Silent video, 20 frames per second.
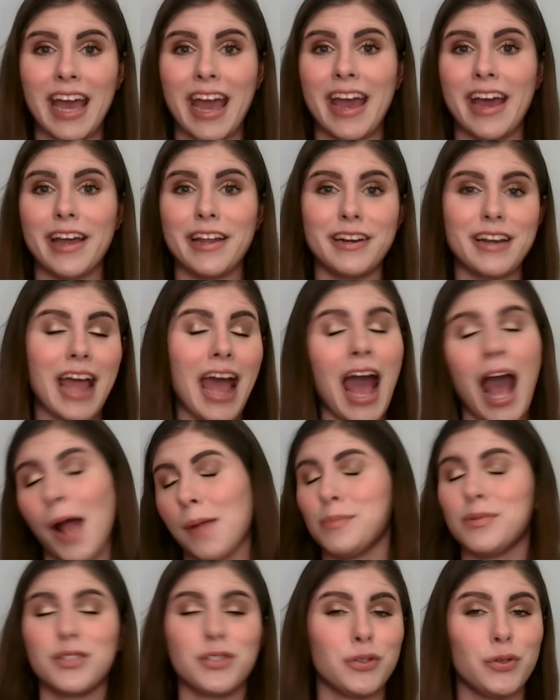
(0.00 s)
and
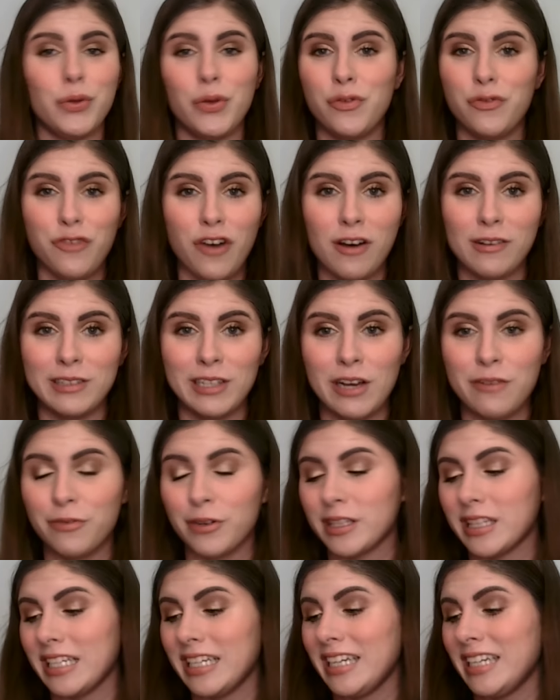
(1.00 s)
absolutely fell in love
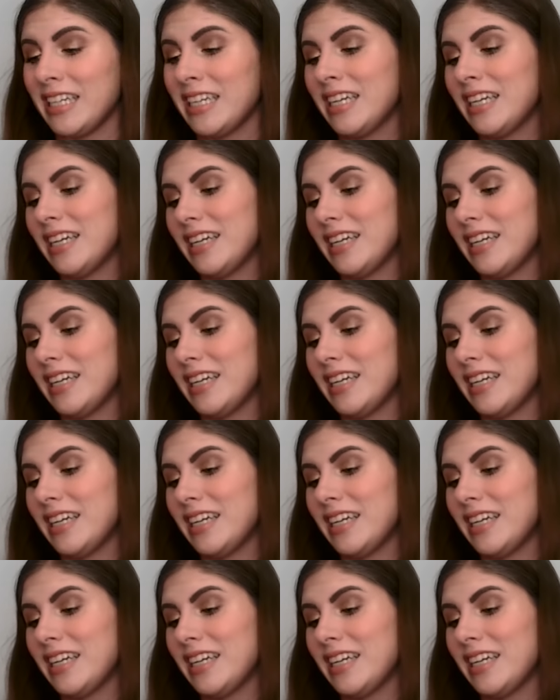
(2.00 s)
with it.